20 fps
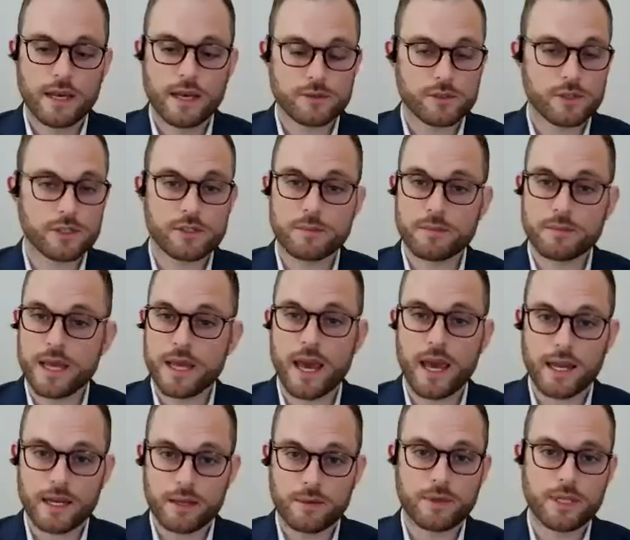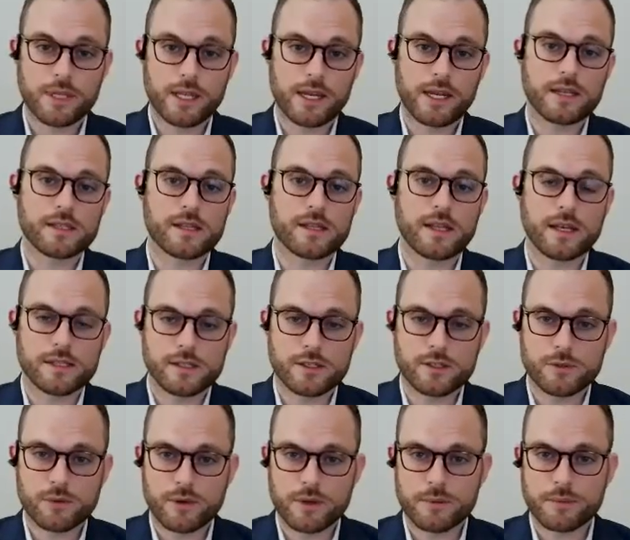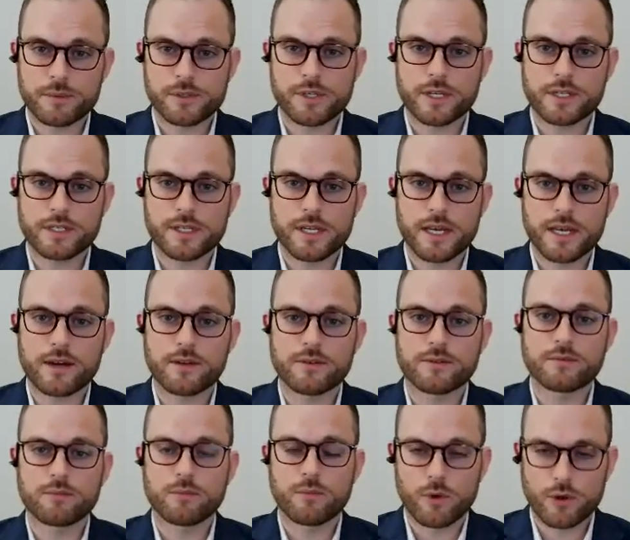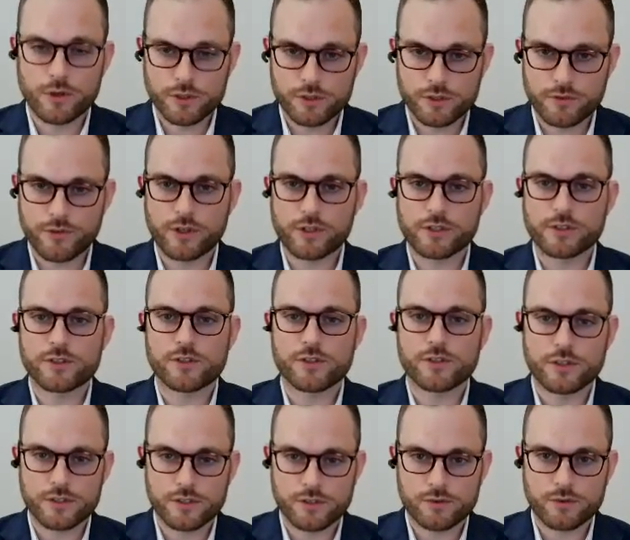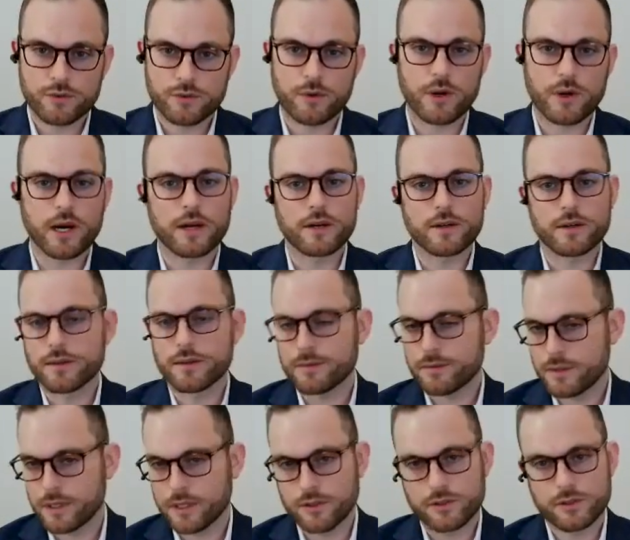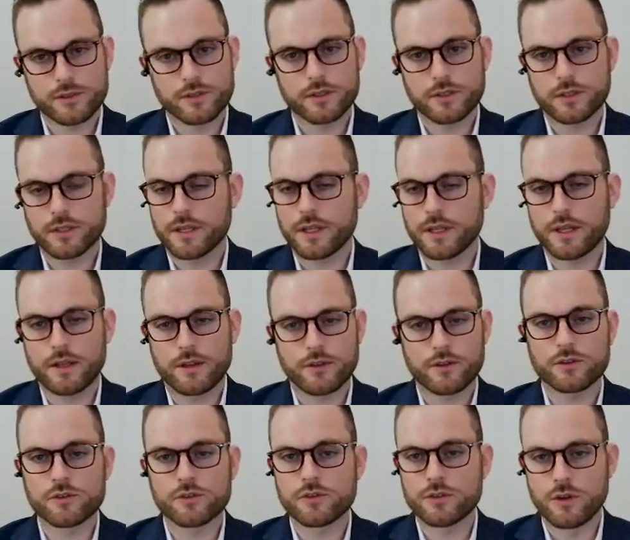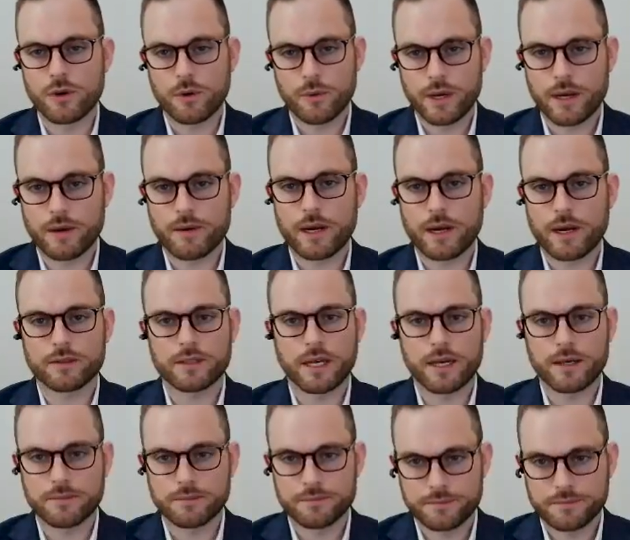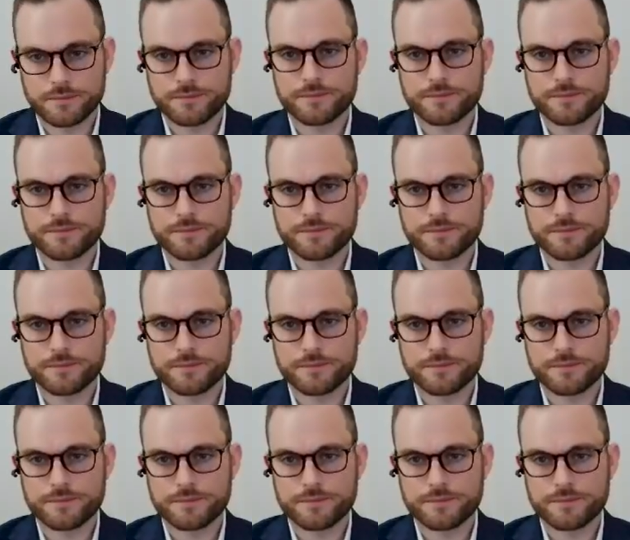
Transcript: Yeah, so it's going to be anyone that has less than 20% down, mortgage default insurance is required. And there's no way around that.